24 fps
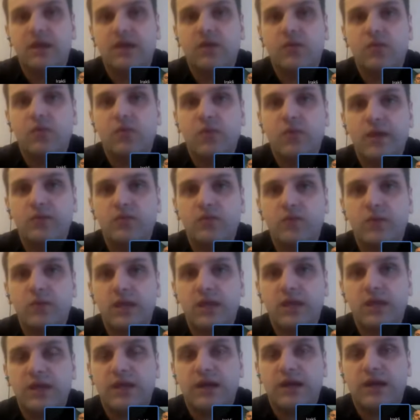when
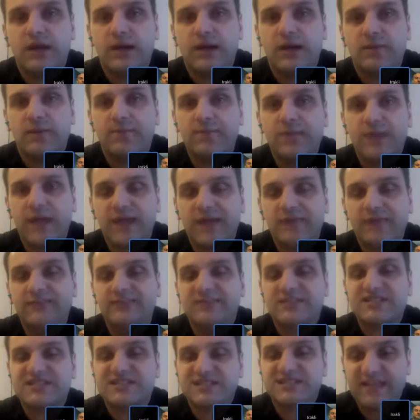we
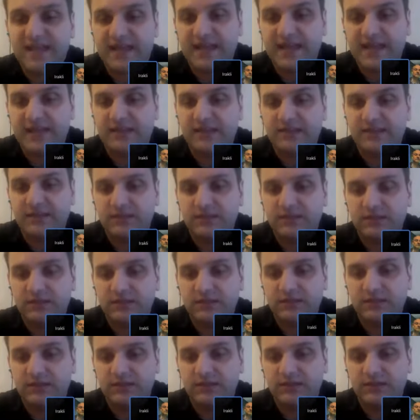understand
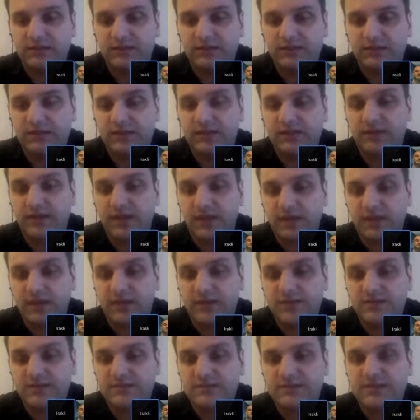the target
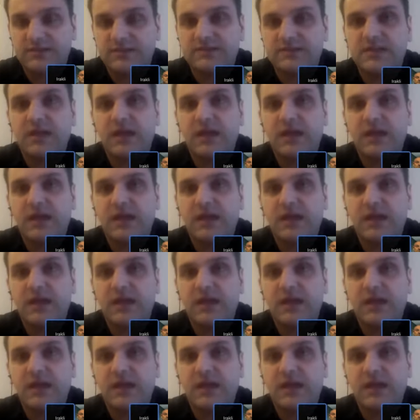audiences